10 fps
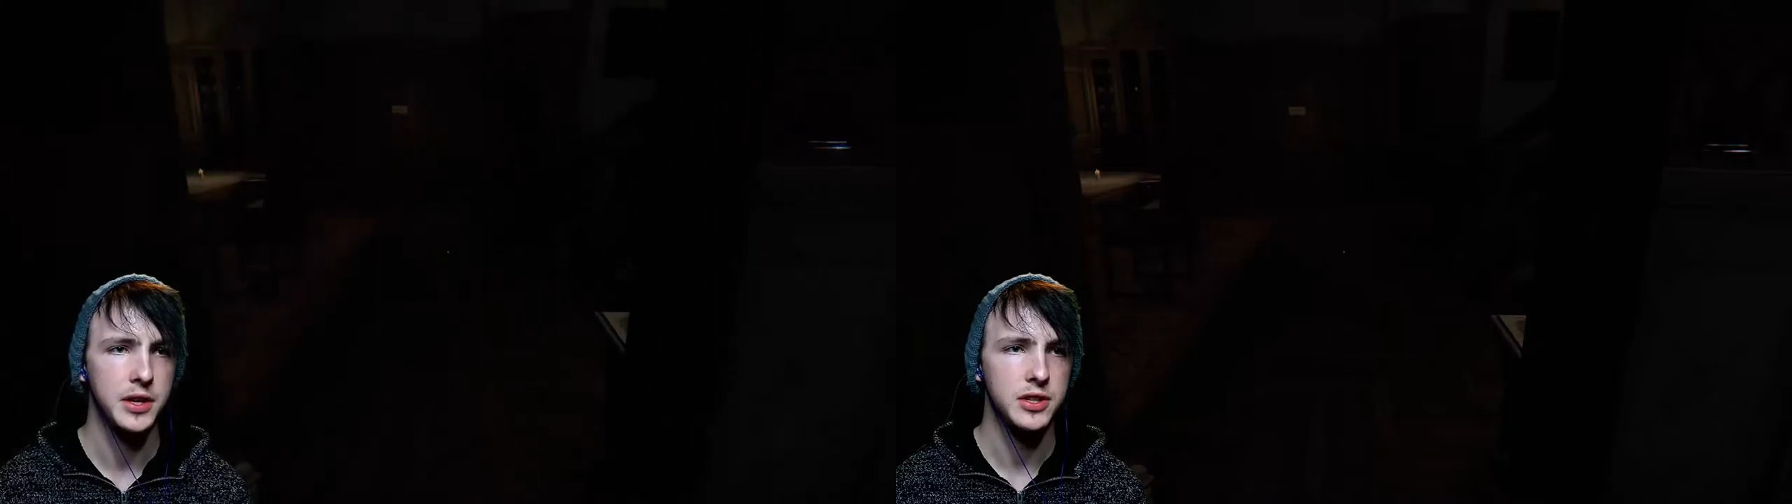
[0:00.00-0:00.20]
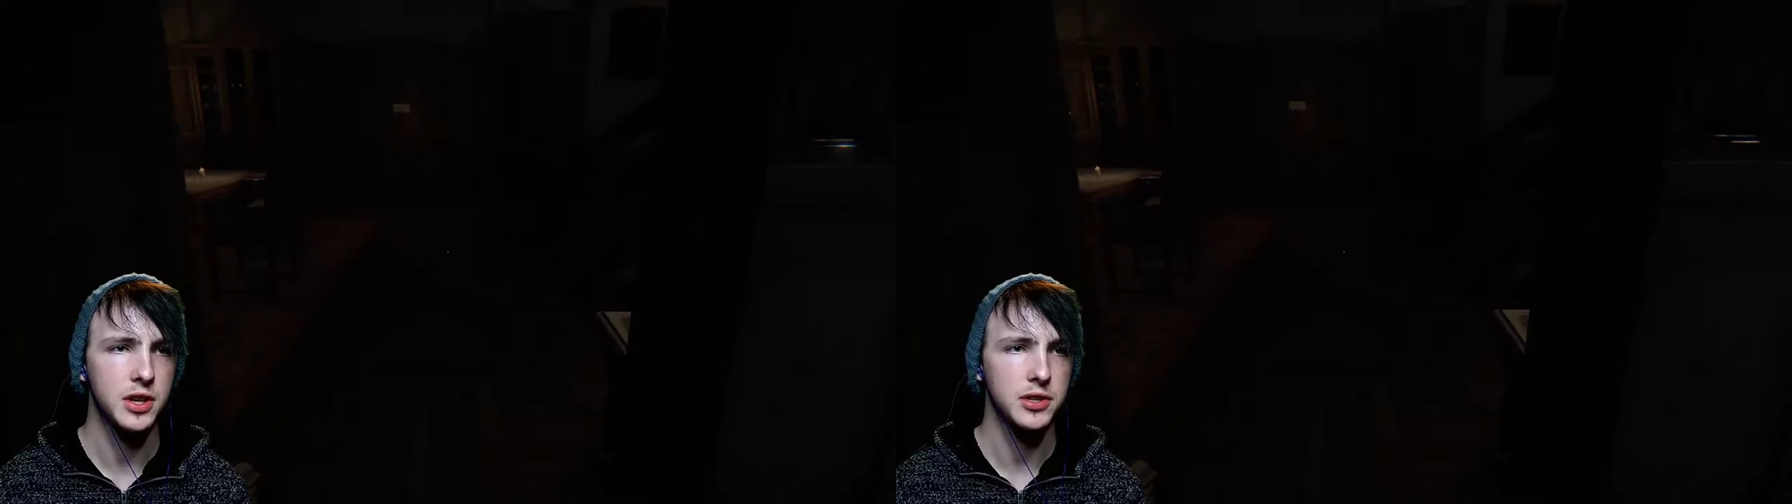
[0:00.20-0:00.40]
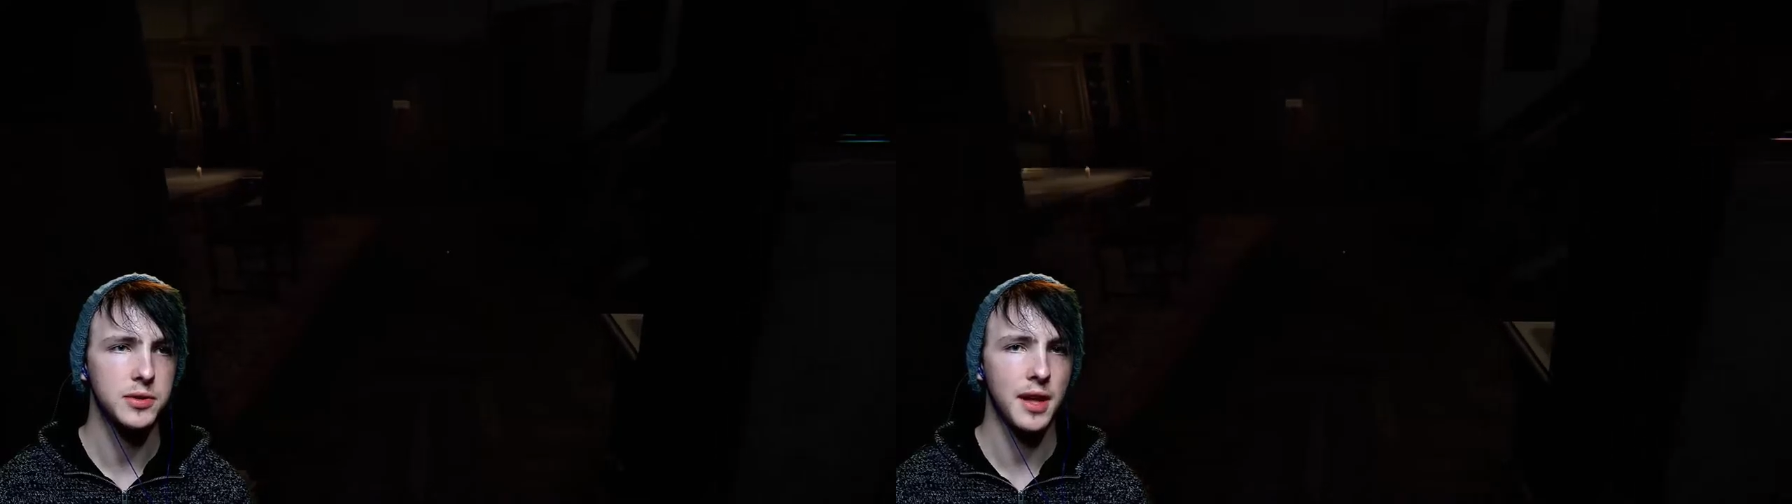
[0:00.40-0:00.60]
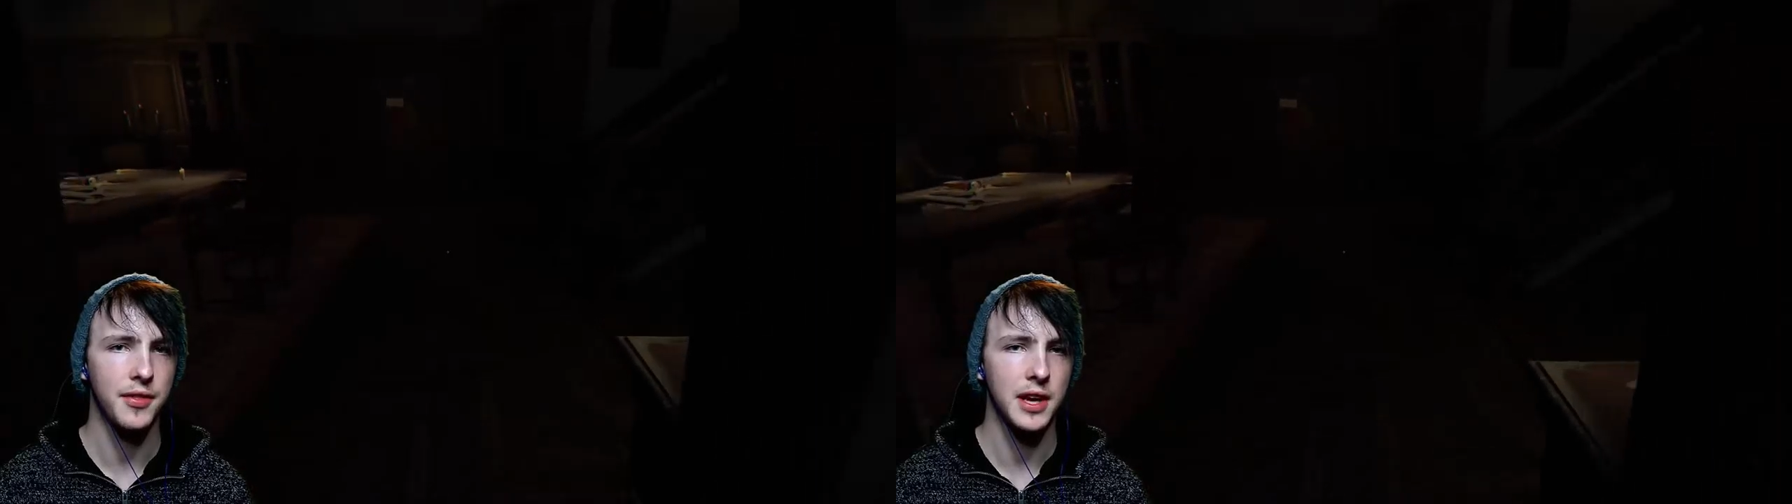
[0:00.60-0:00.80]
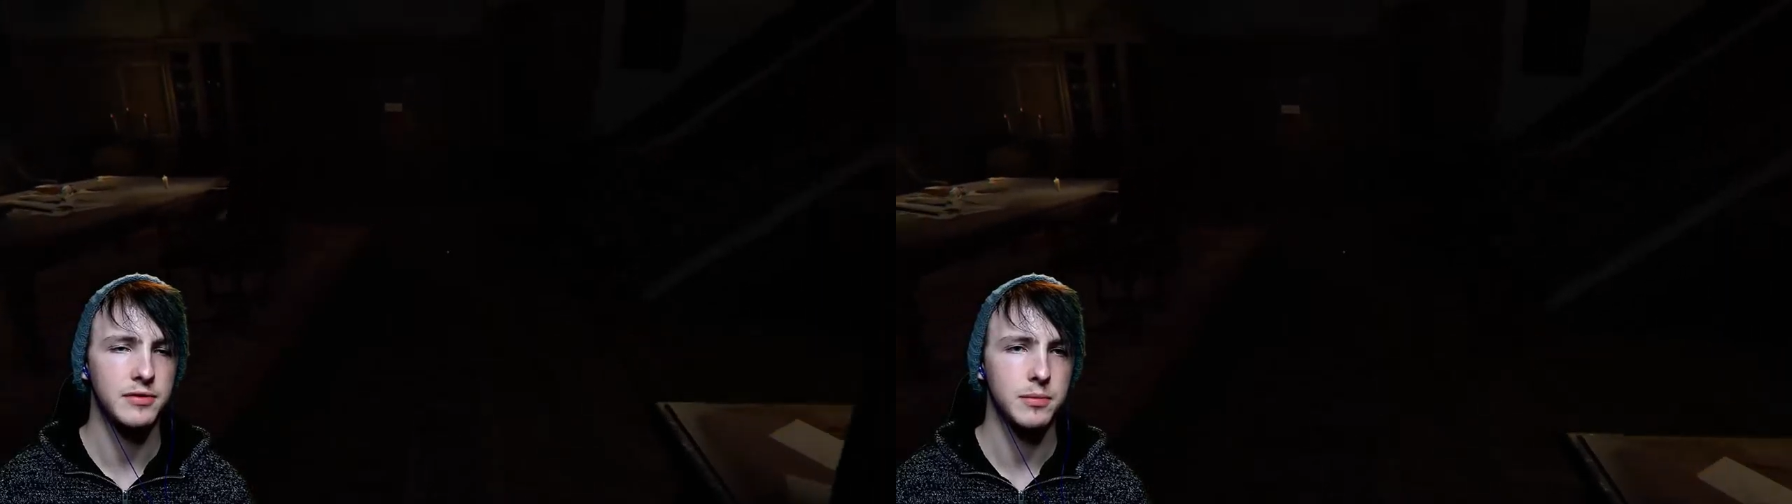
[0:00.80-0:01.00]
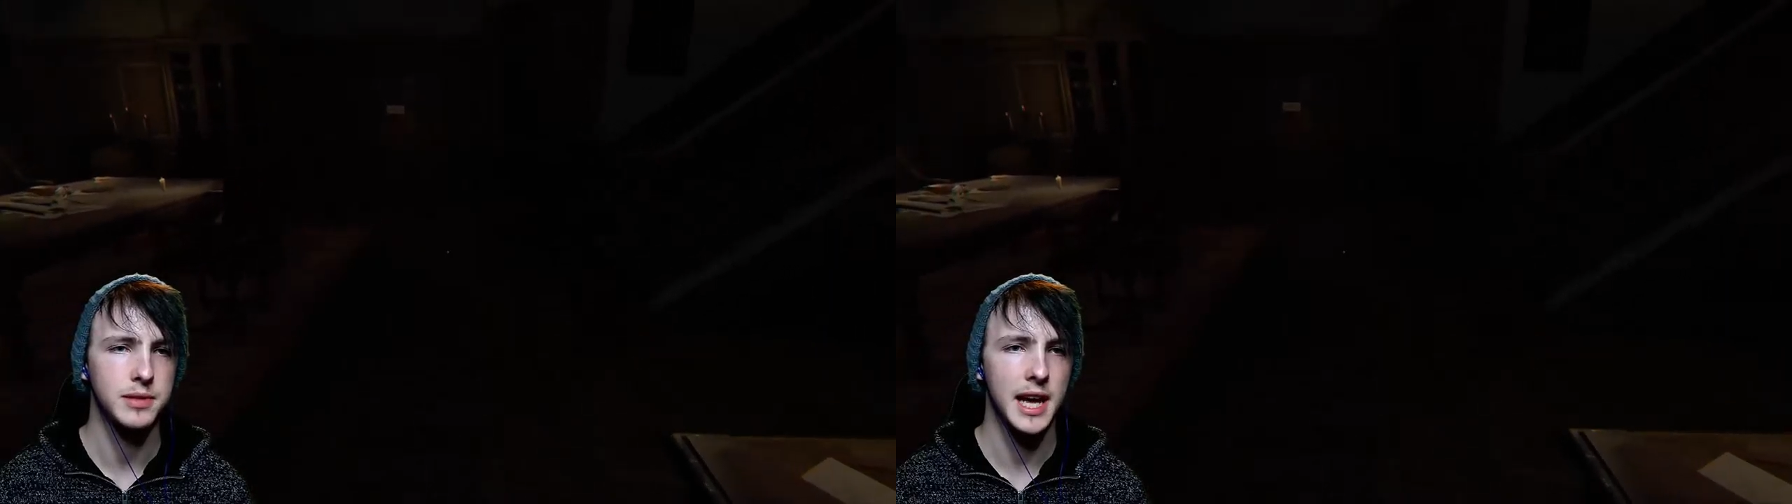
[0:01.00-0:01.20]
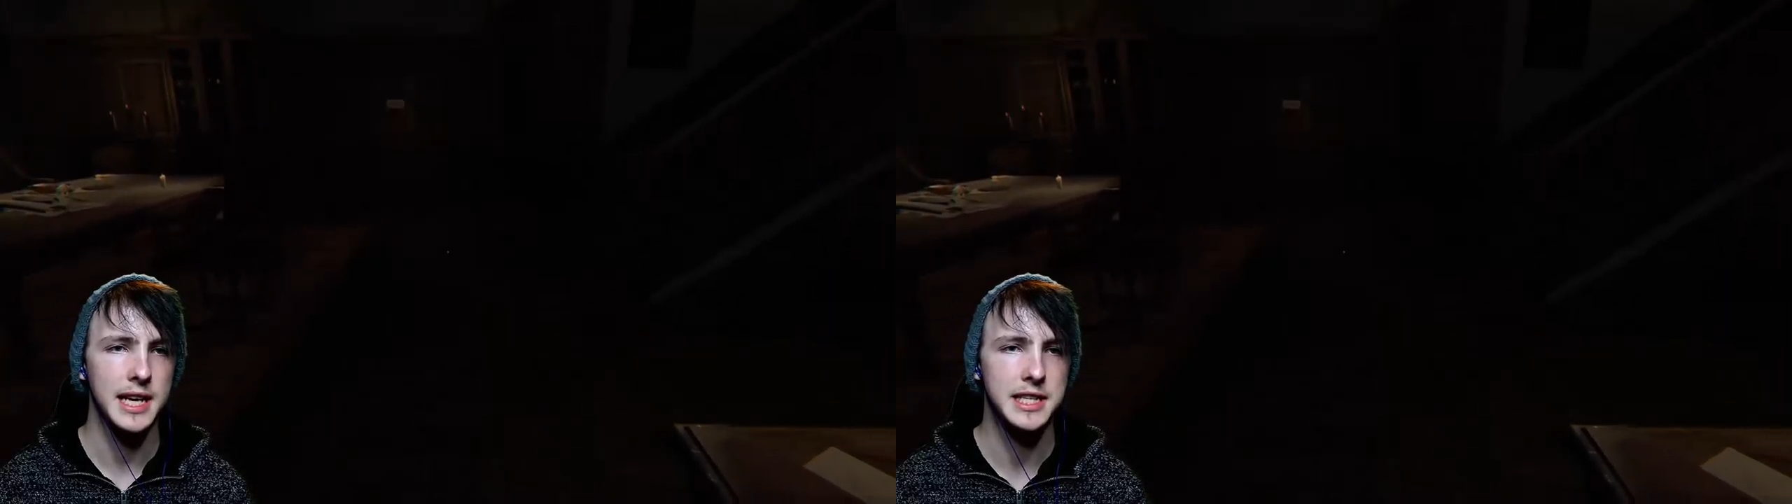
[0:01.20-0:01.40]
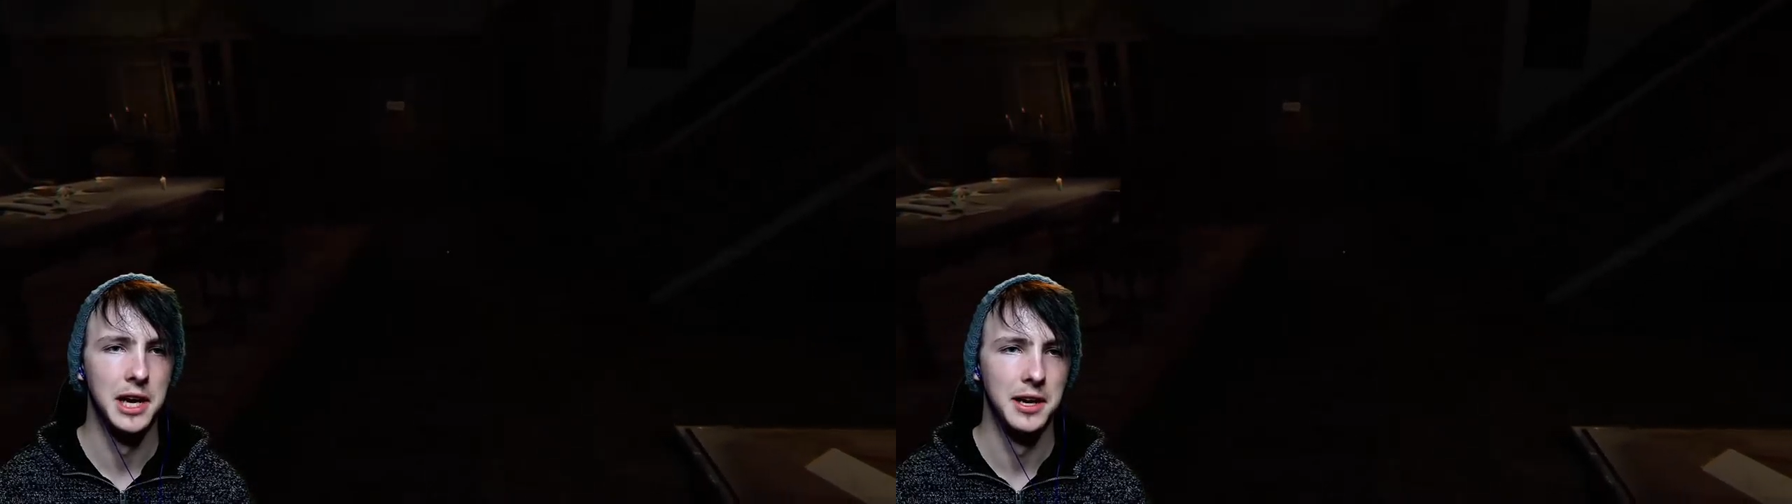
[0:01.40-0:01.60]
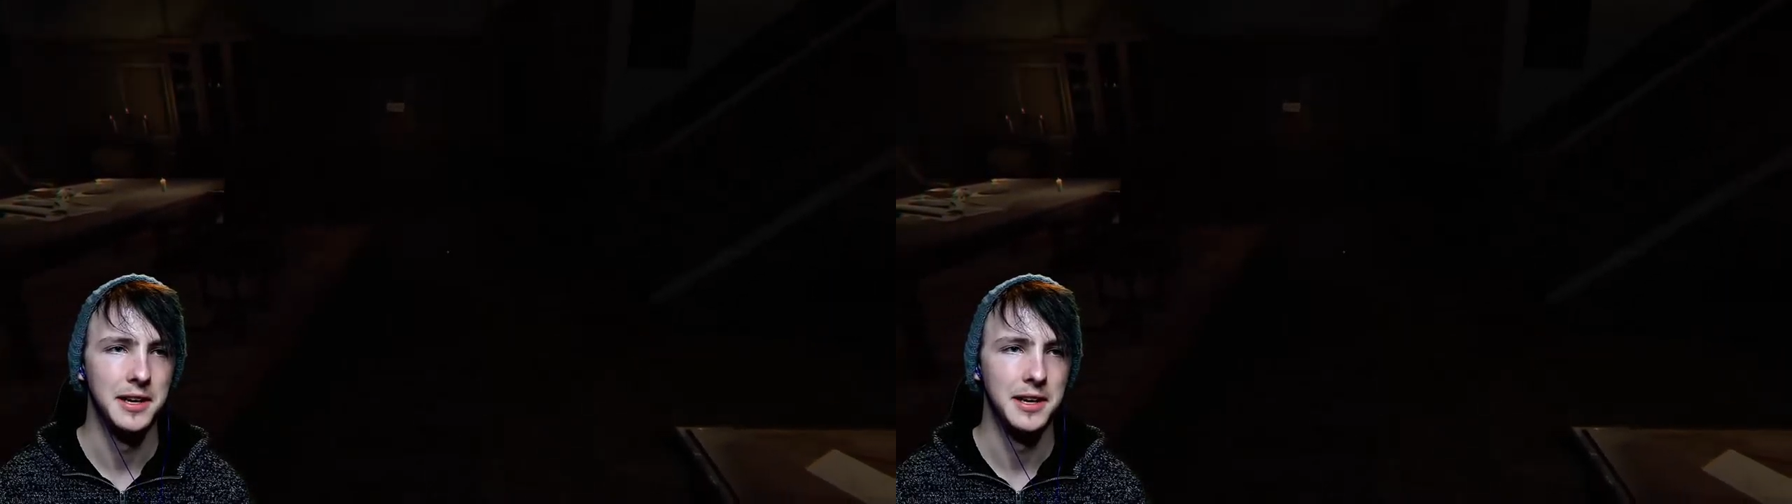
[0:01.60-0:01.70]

Just gotta do that thing from Ted